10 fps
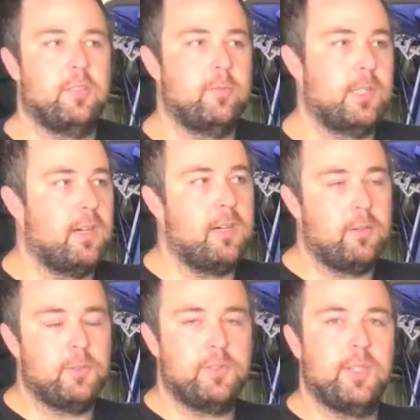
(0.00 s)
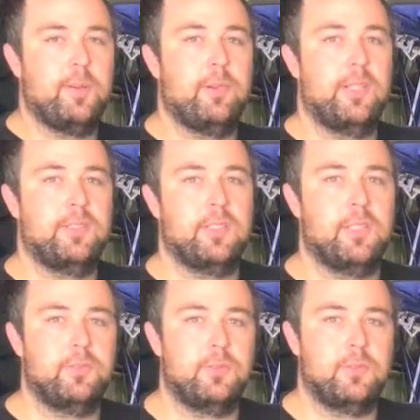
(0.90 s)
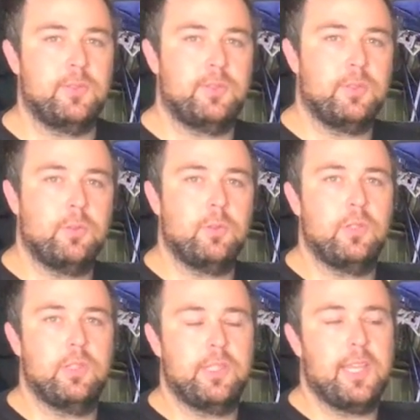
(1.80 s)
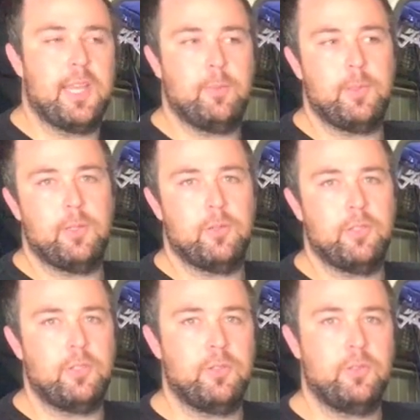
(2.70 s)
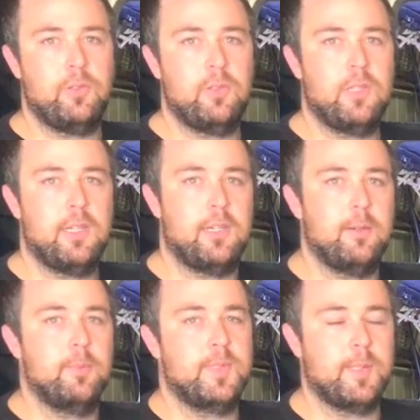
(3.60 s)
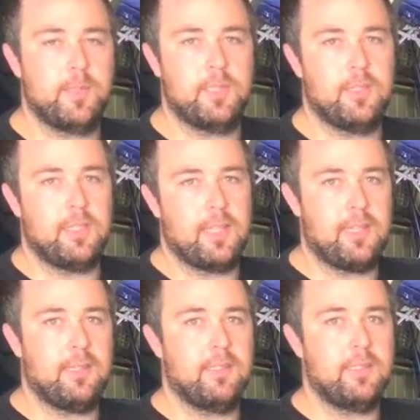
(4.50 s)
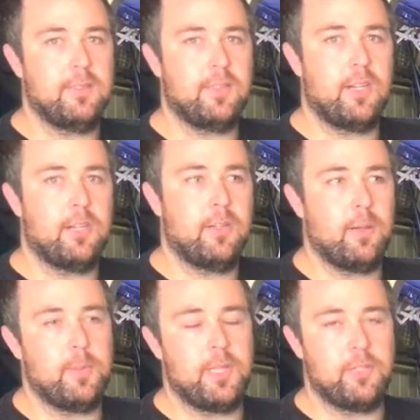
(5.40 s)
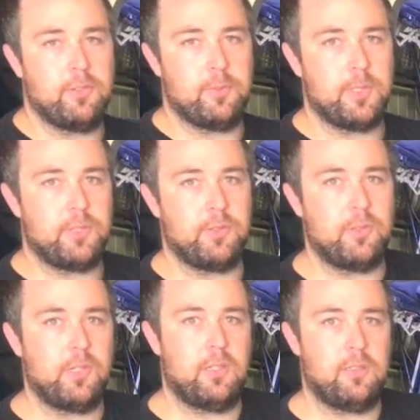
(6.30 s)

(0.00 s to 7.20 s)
up car with side-by-side drawers or a canopy on a ute, something like that that is higher up and you're a bit shorter,